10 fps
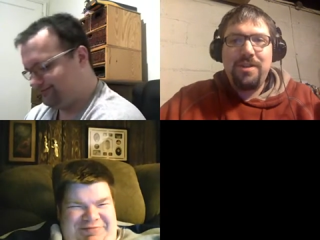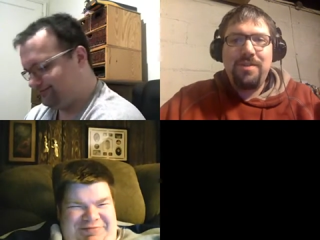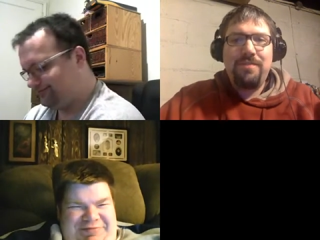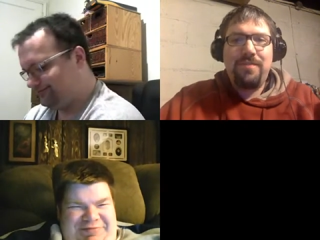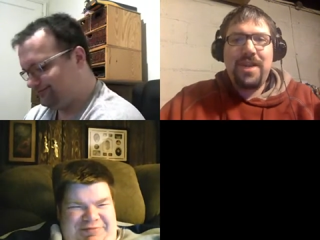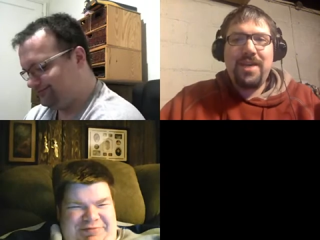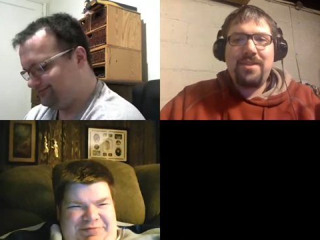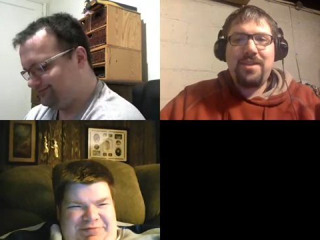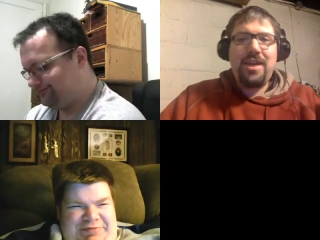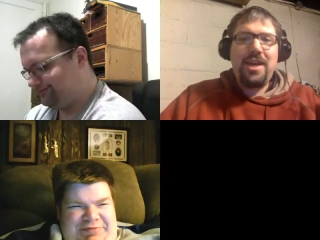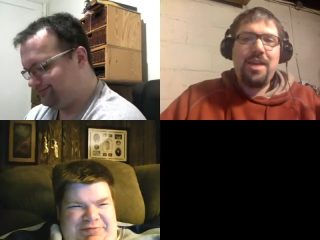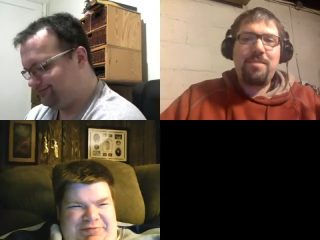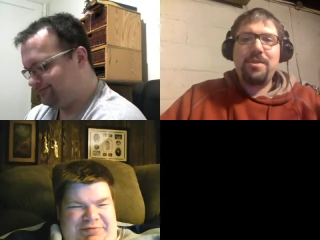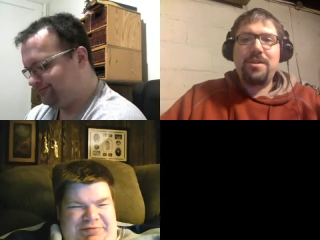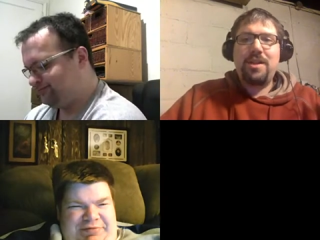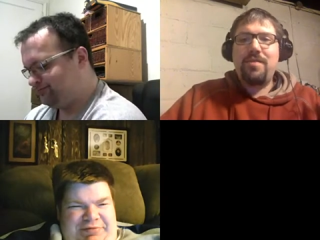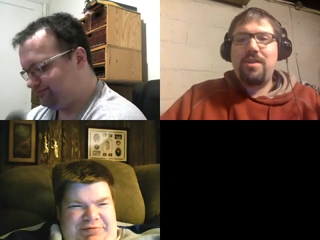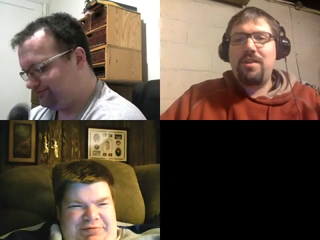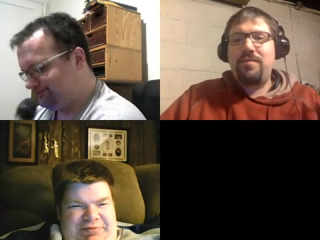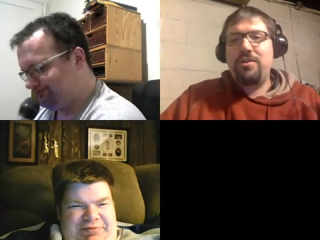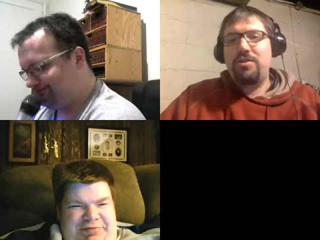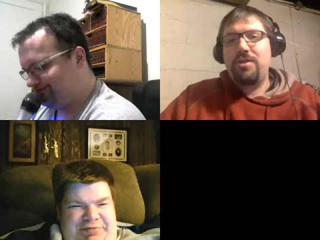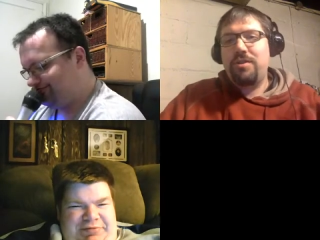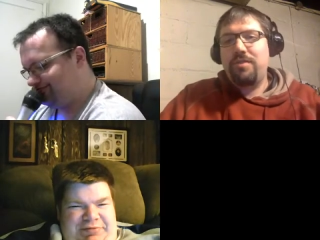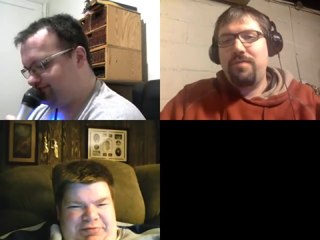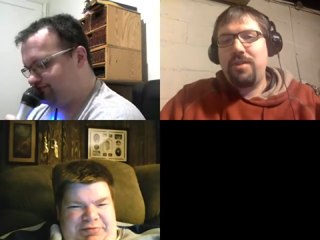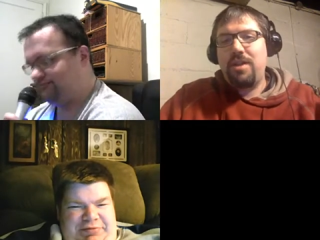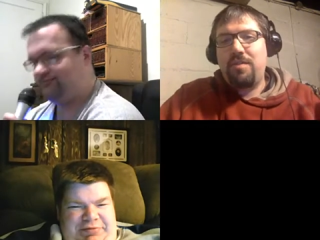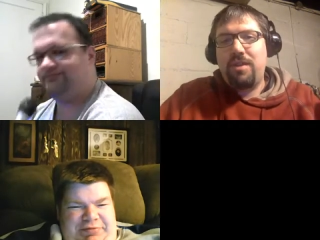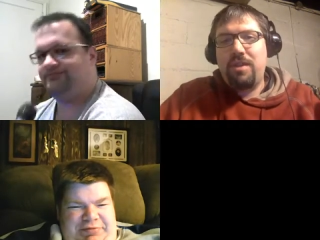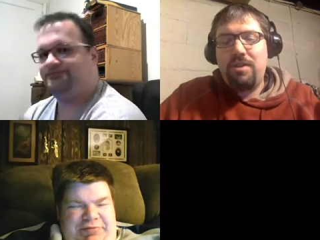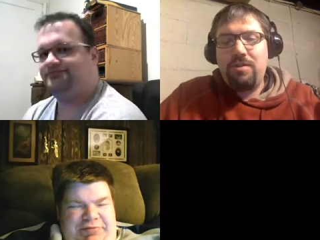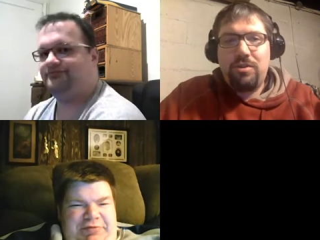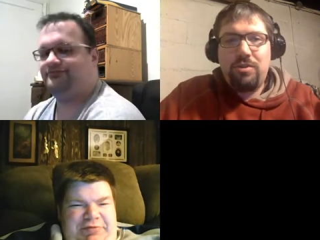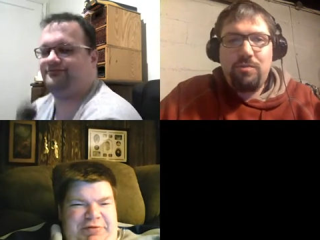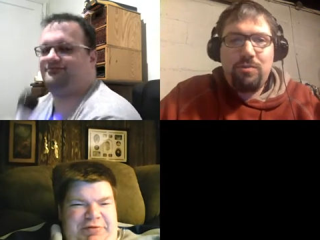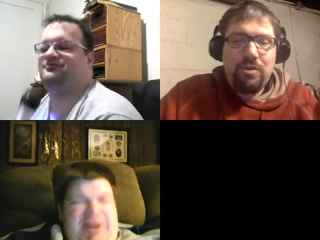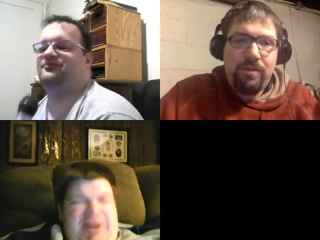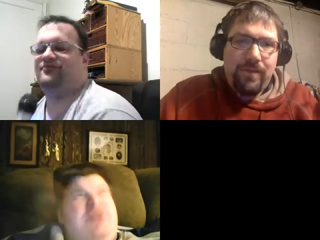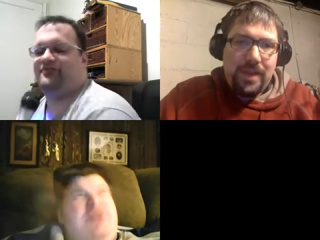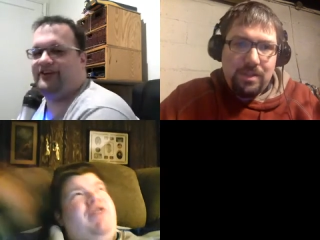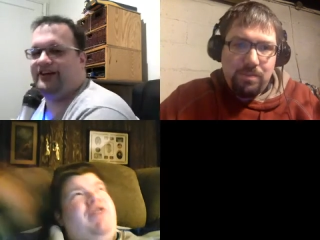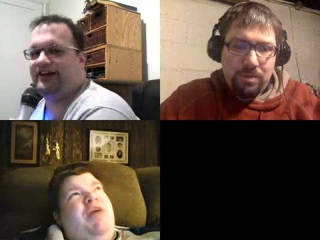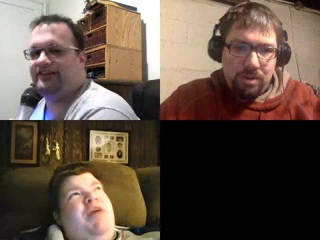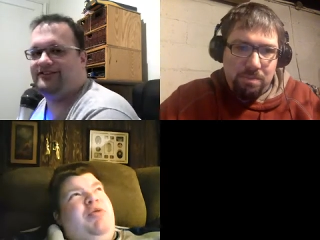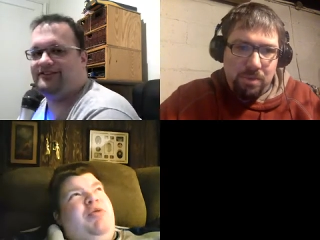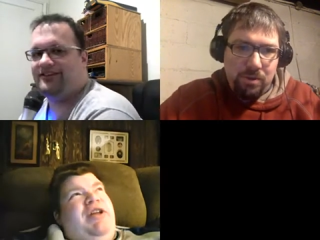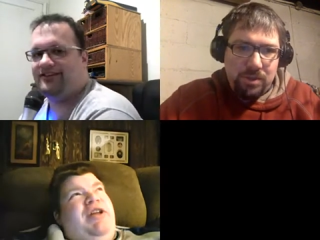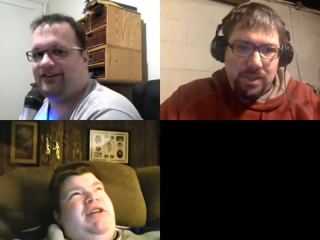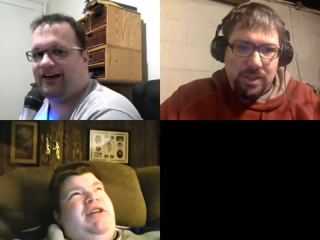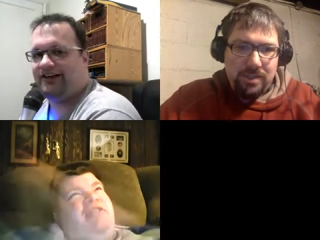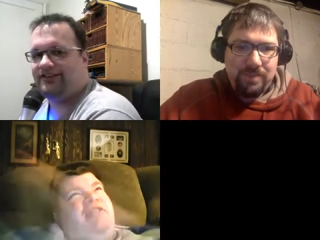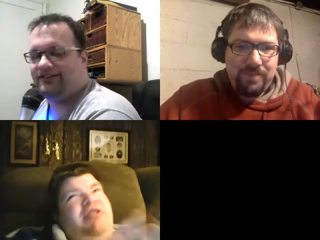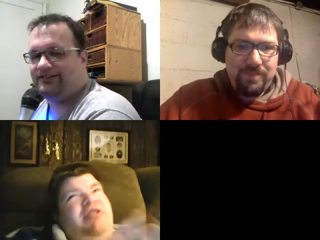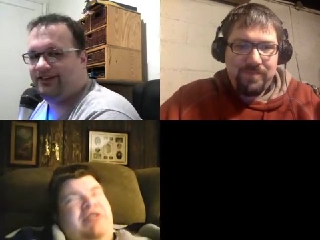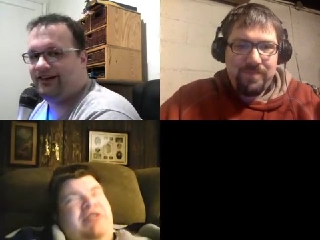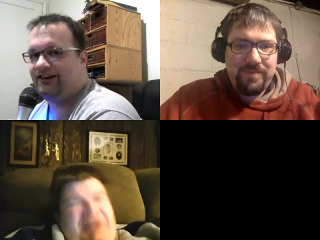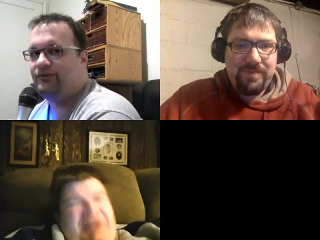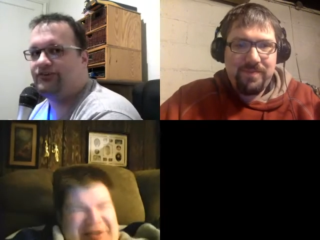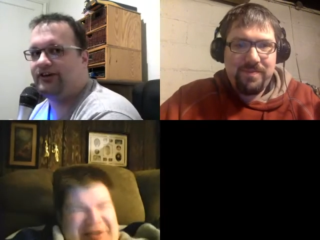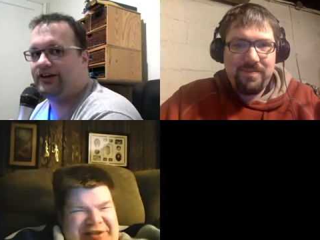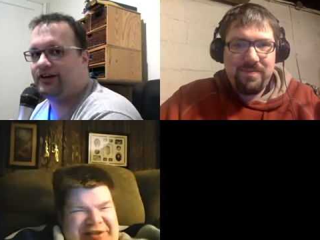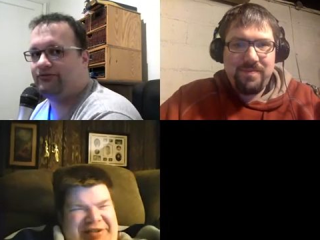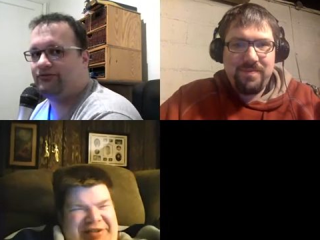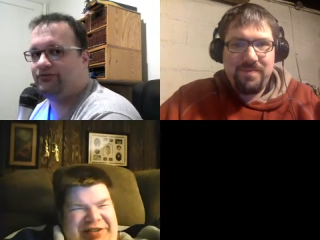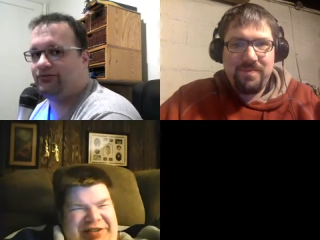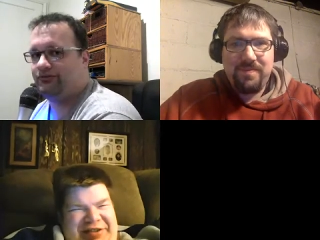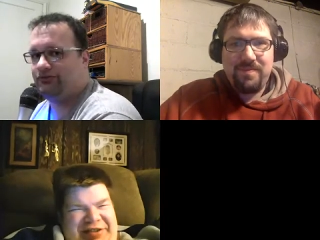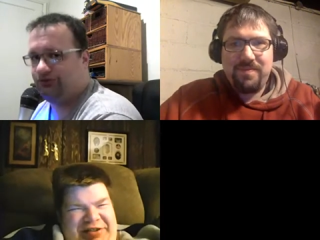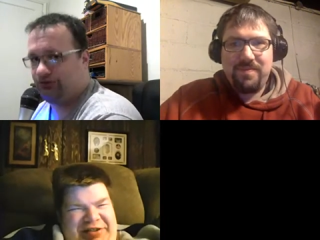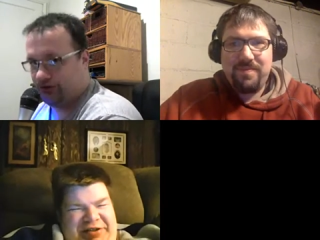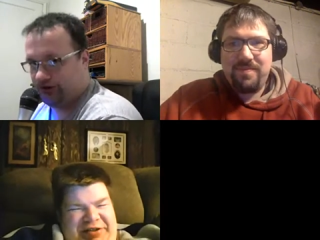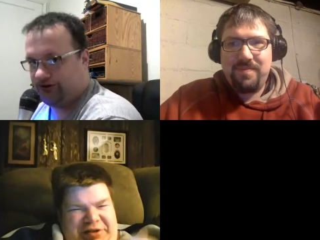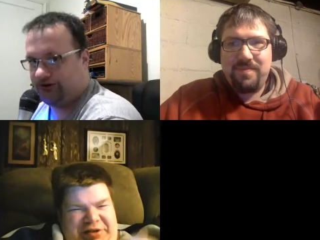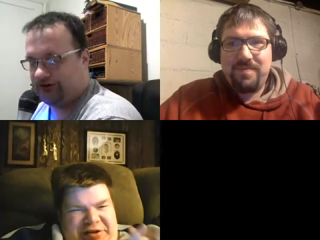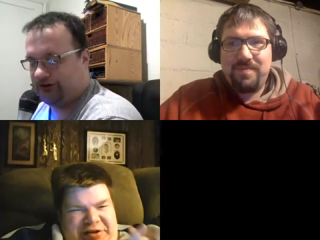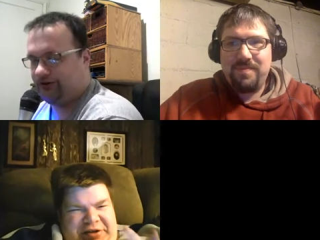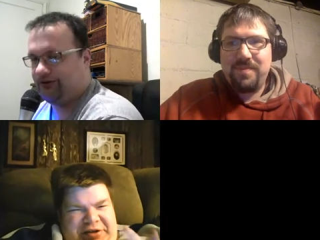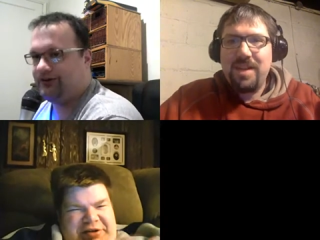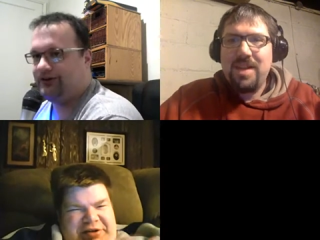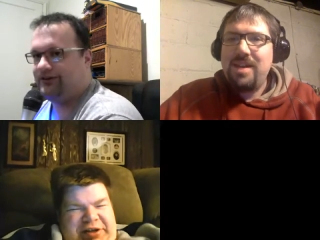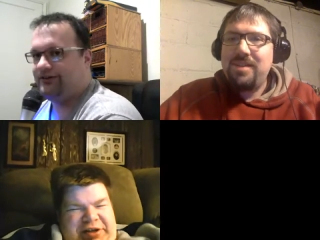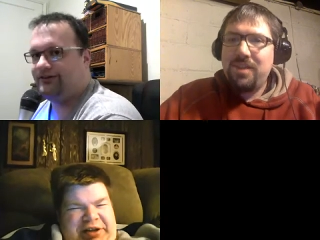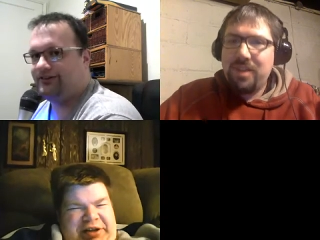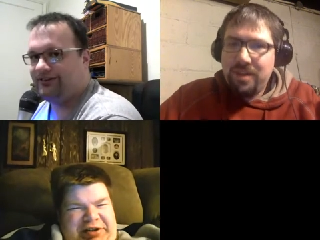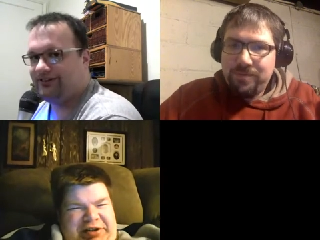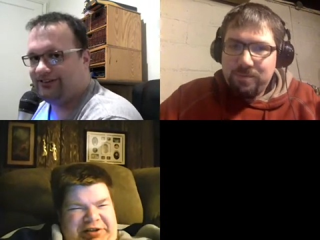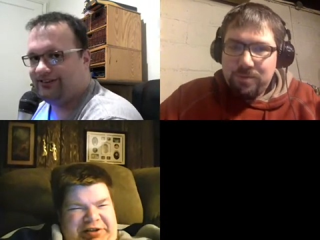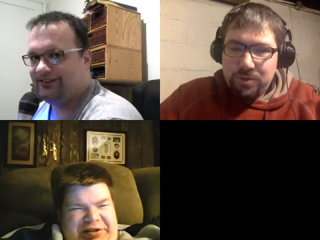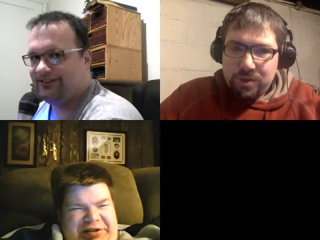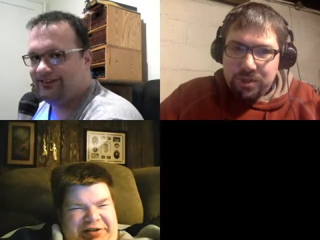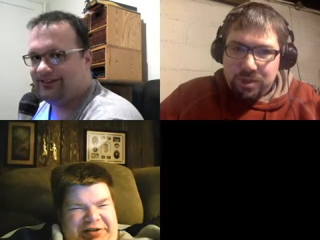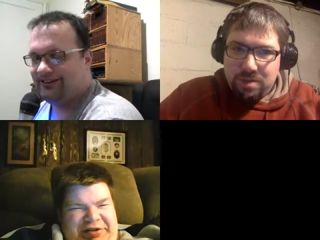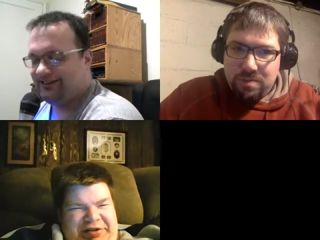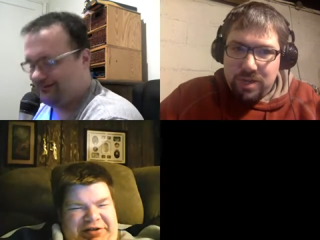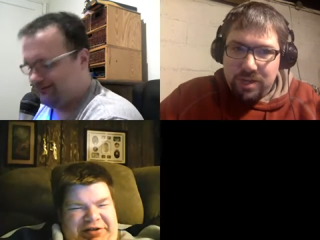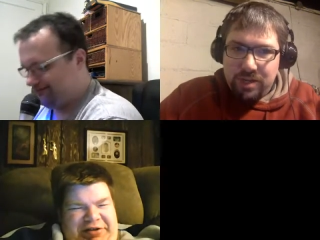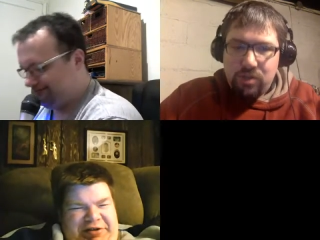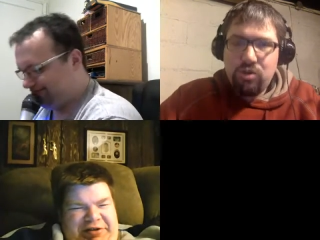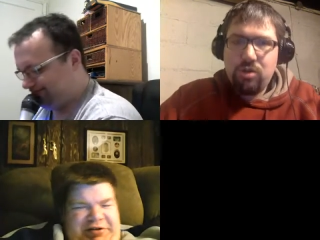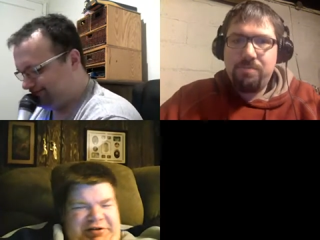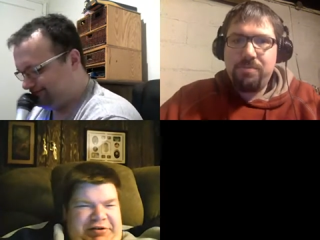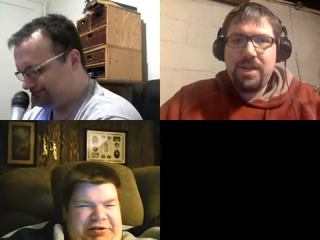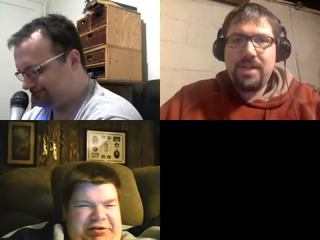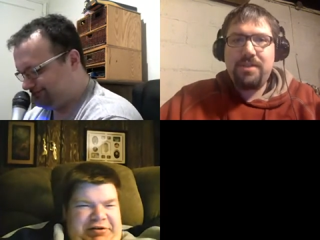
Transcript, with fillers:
Speaker 1: fancy cameras and everything. If you're joining us on video on the YouTube or the Facebook I, posting,
Speaker 2: I, that it was a gift from Sorg. So
Speaker 1: it's yeah. a gift from Sorgatron Media Incorporated.